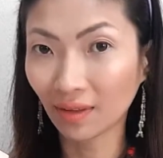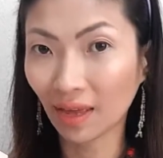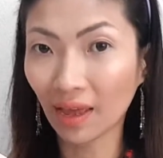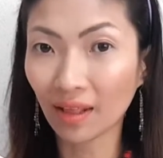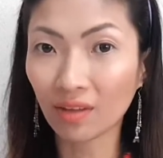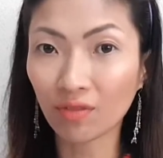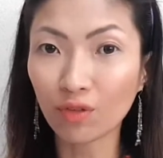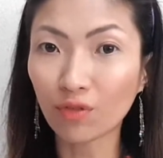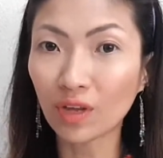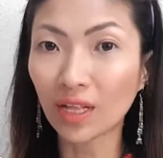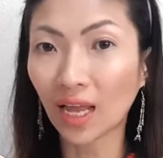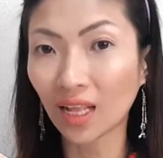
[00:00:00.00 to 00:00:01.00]
And if you
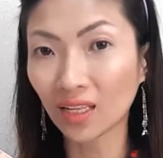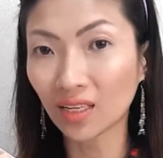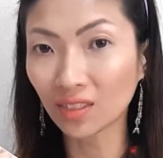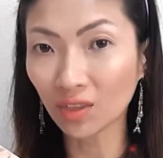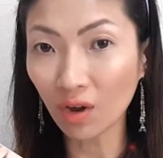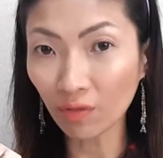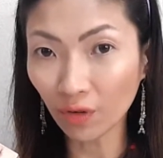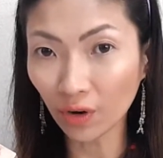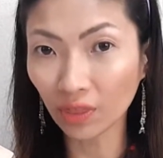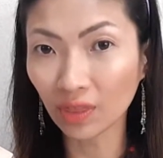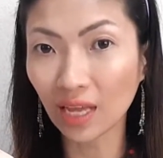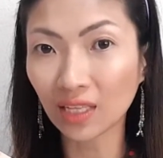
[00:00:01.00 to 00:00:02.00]
feel any
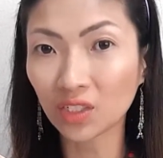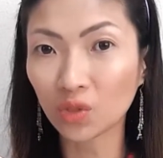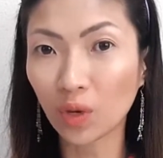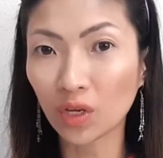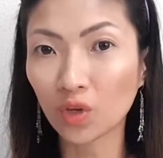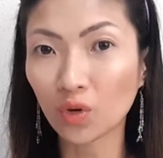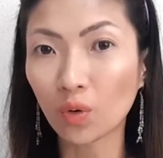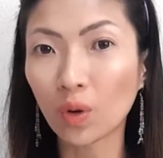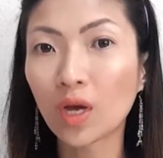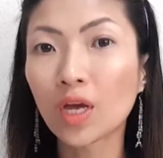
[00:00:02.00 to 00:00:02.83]
discomfort, that is when you